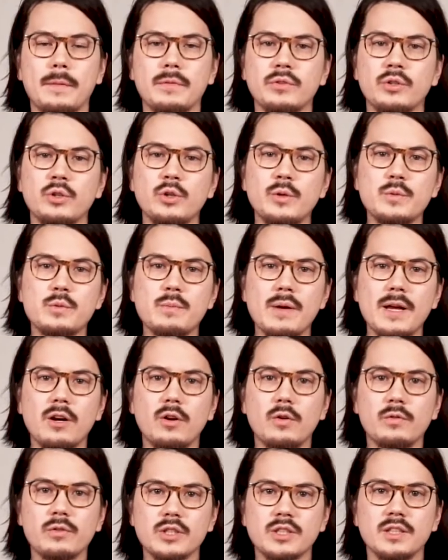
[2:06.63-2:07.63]
Tubes made
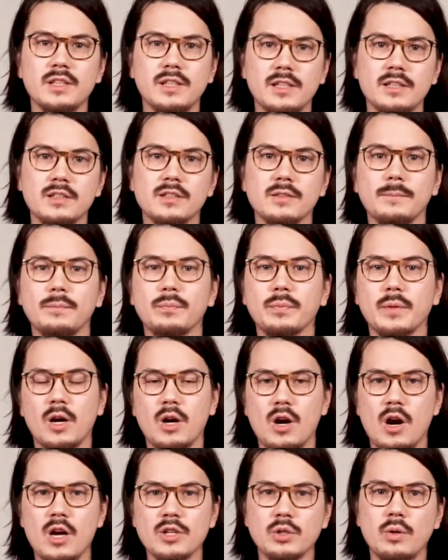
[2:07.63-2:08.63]
overseas
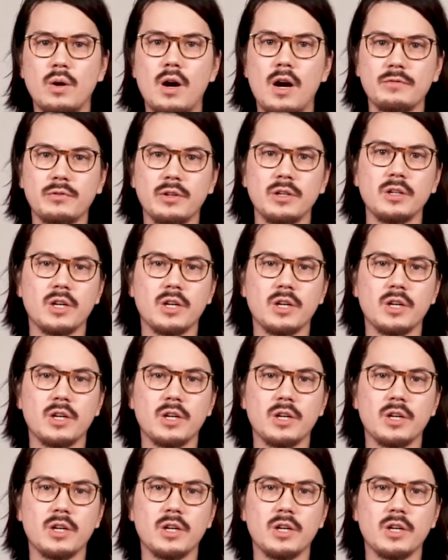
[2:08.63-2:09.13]
are also often